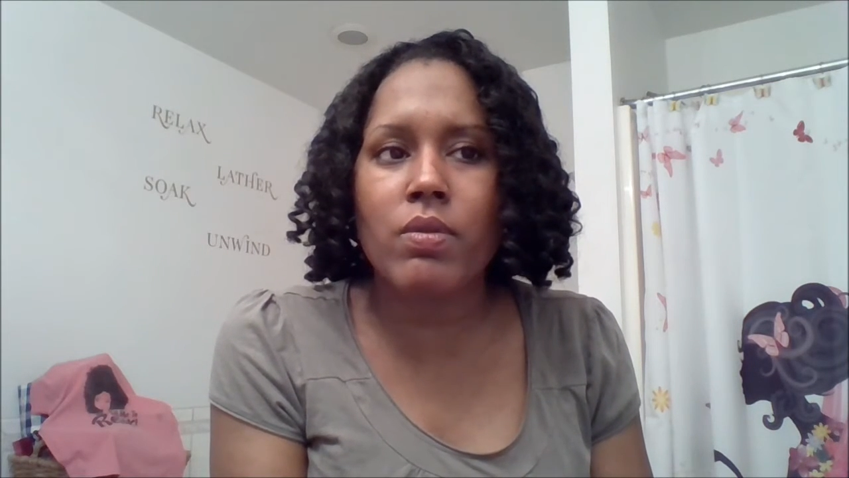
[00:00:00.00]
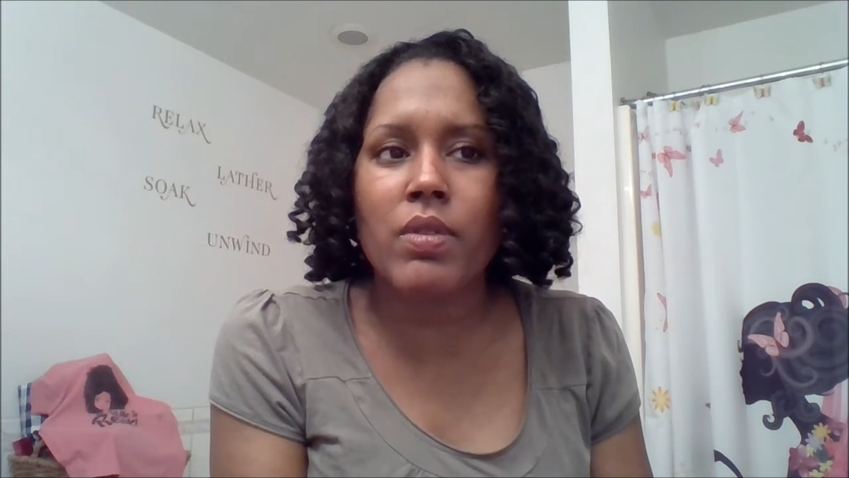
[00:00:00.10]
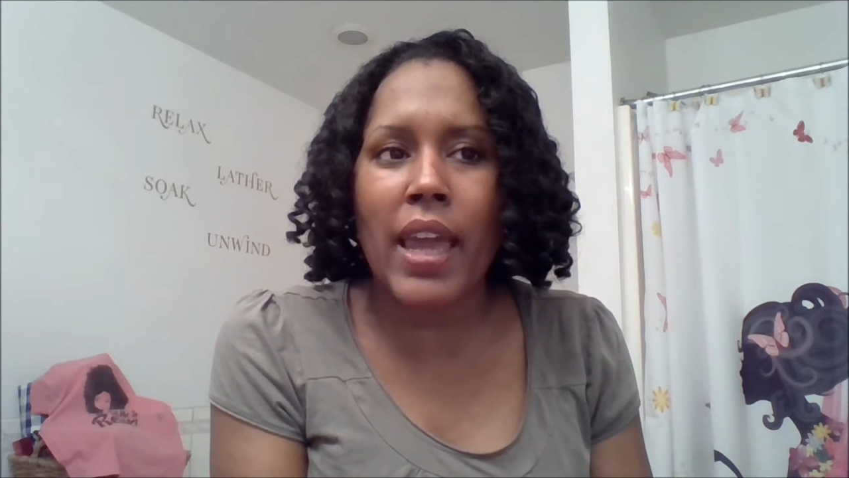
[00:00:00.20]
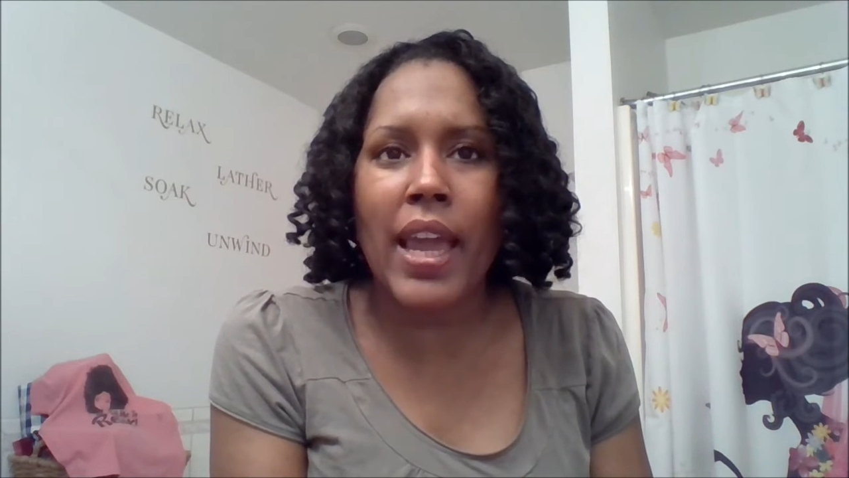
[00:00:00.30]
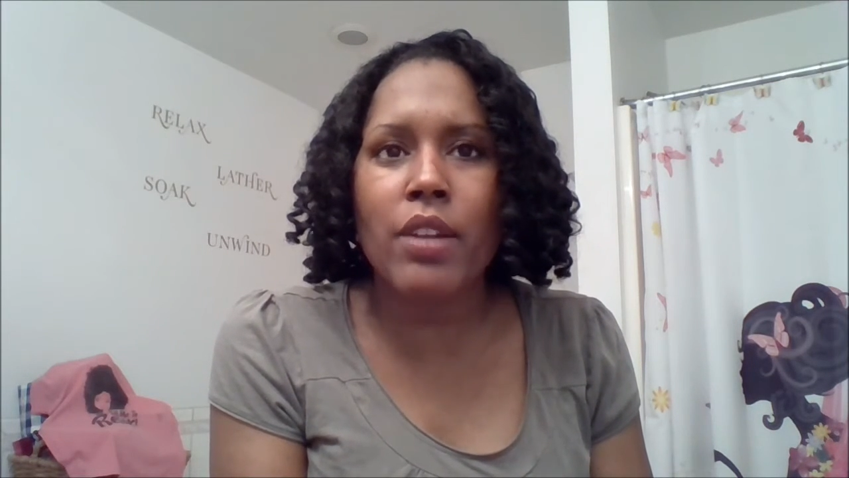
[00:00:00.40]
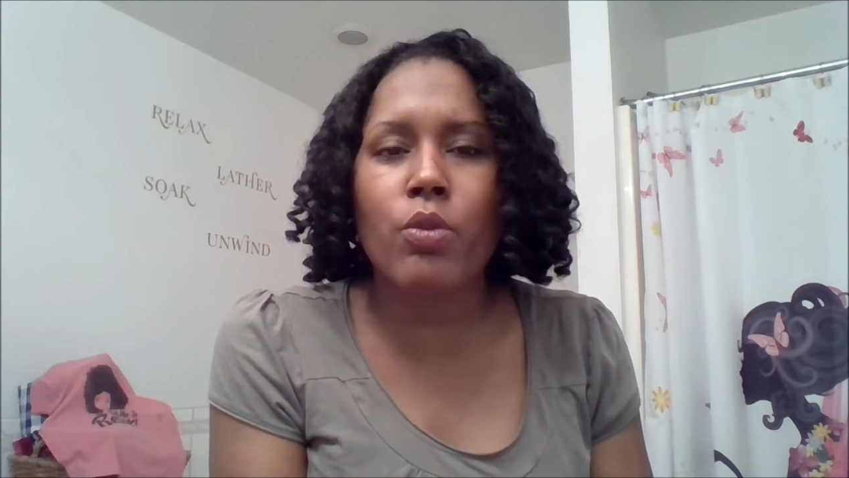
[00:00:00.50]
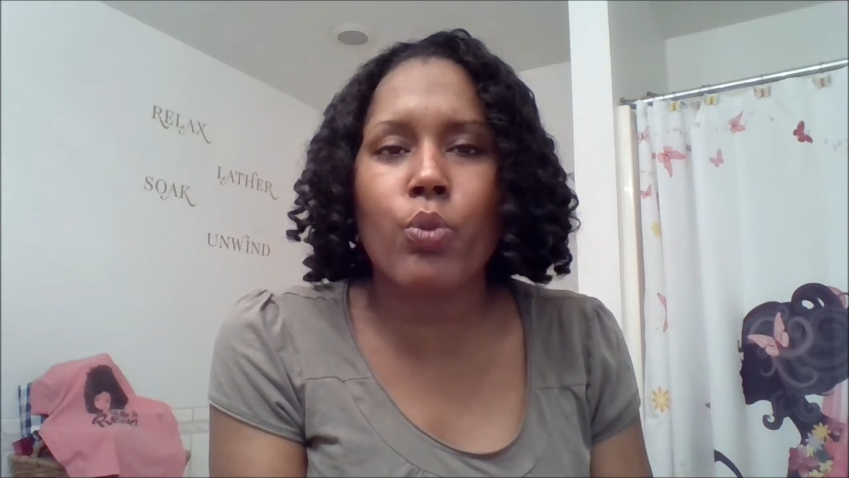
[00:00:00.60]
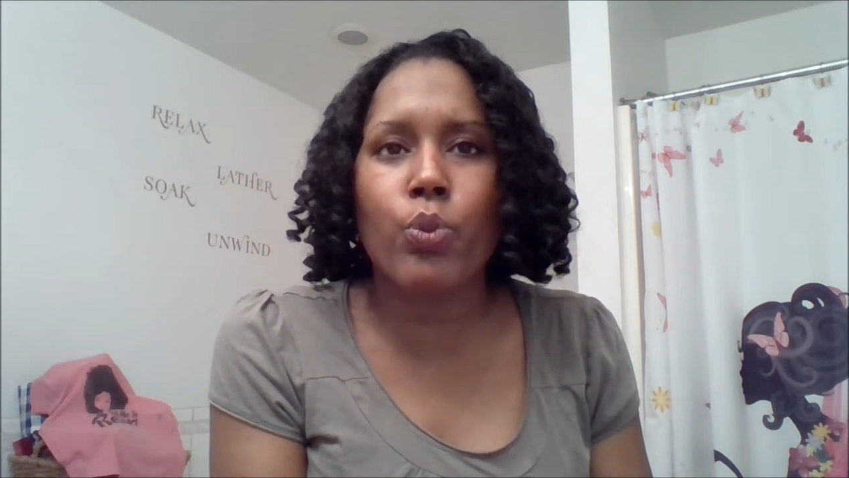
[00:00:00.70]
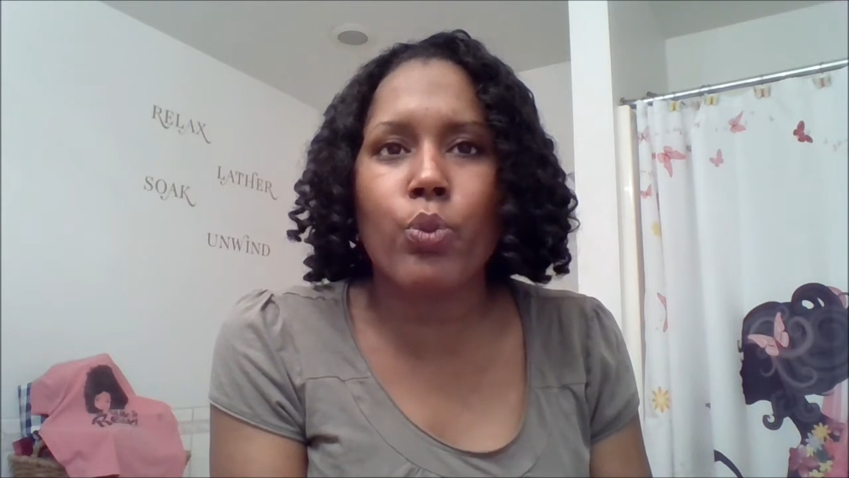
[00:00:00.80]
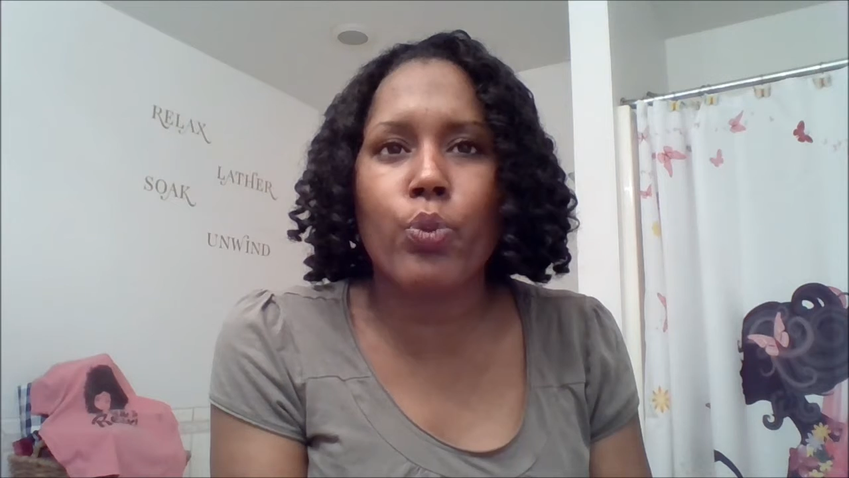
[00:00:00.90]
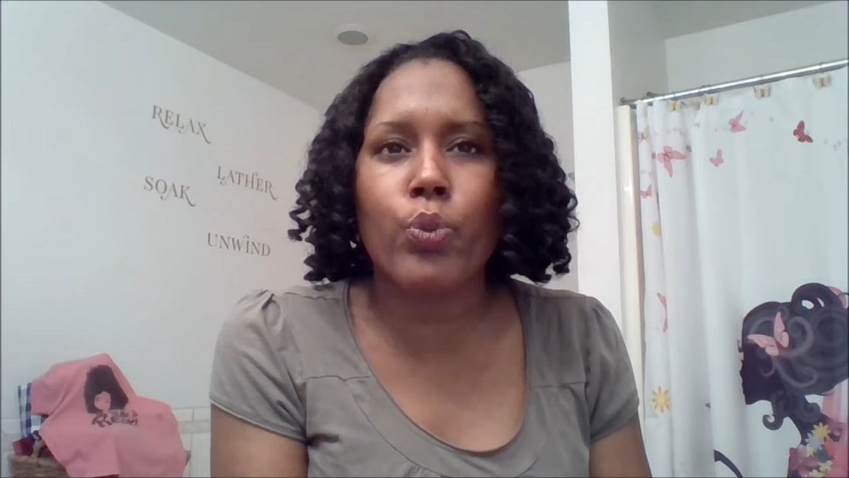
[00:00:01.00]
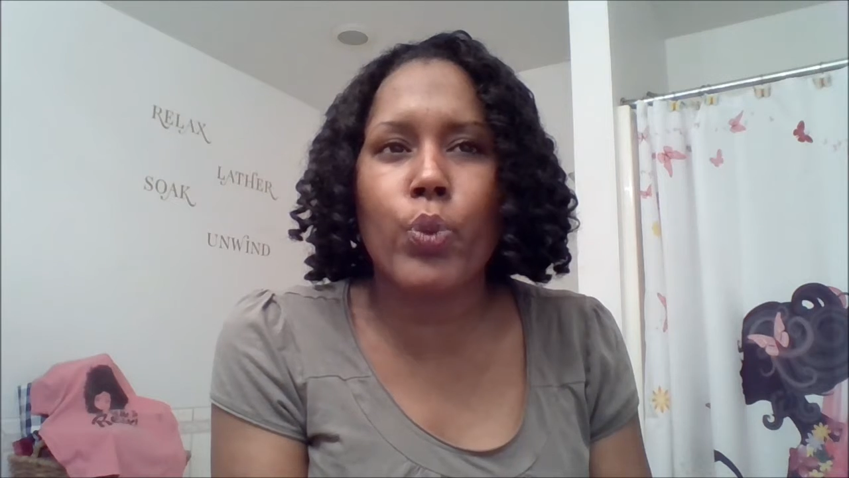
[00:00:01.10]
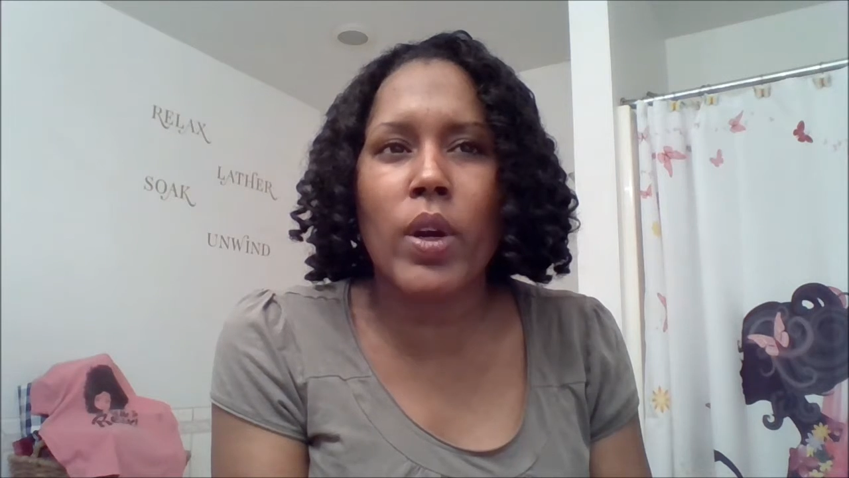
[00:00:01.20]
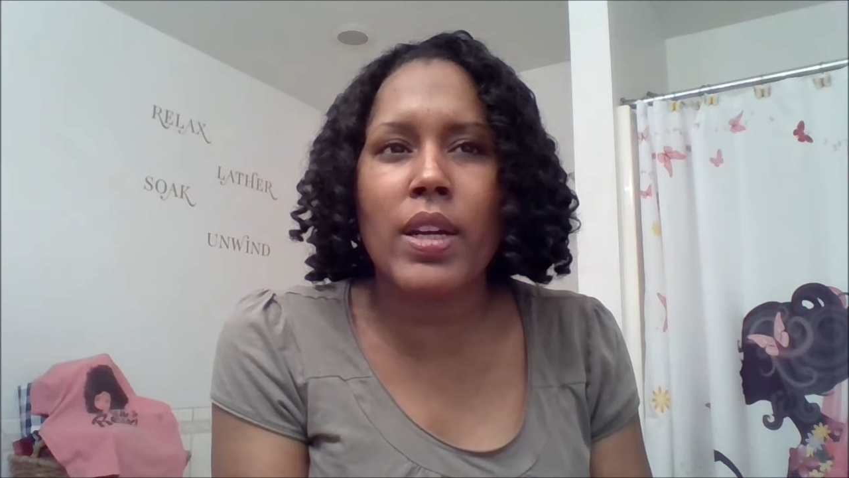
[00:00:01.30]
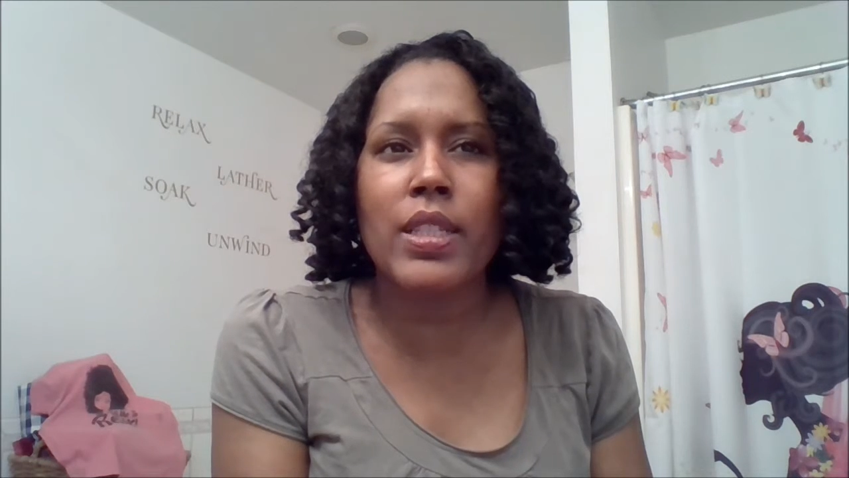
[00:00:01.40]
that
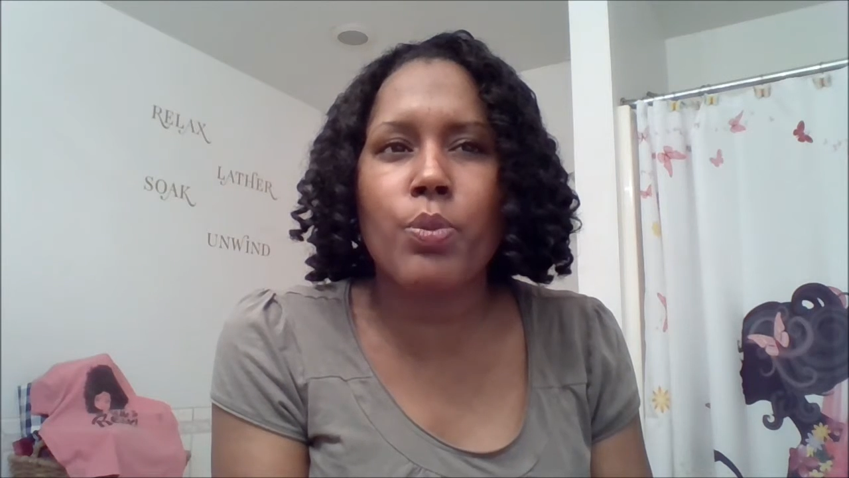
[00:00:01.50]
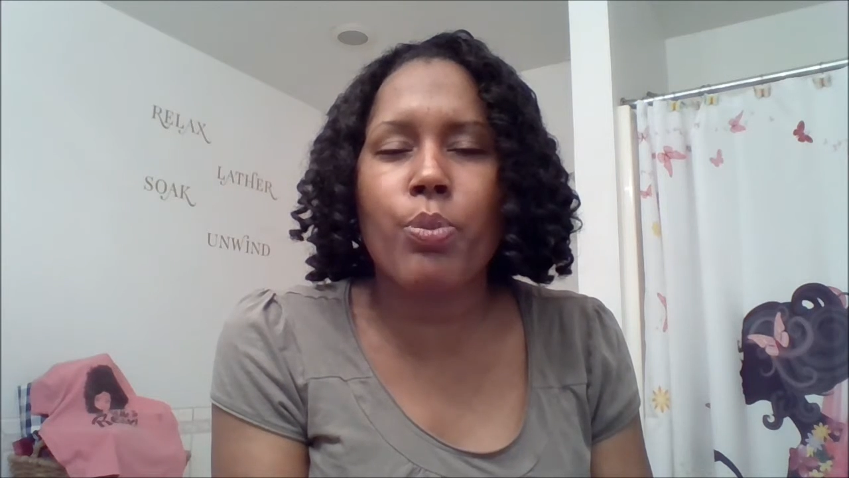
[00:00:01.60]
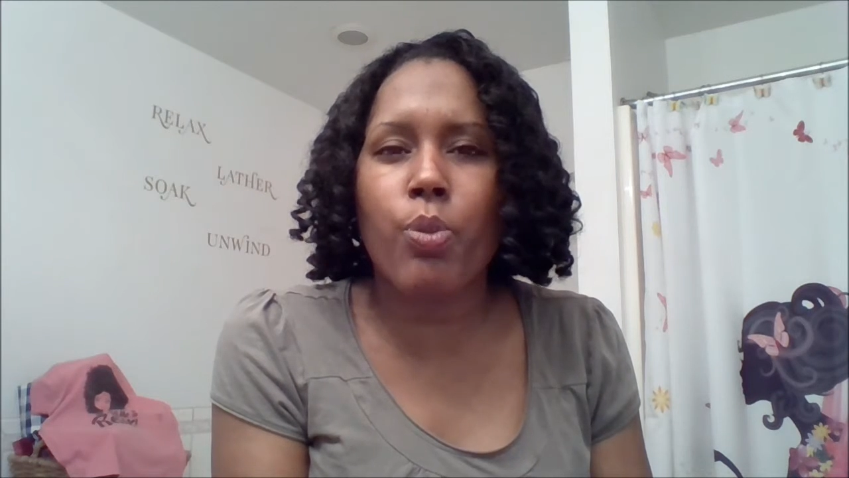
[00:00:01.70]
was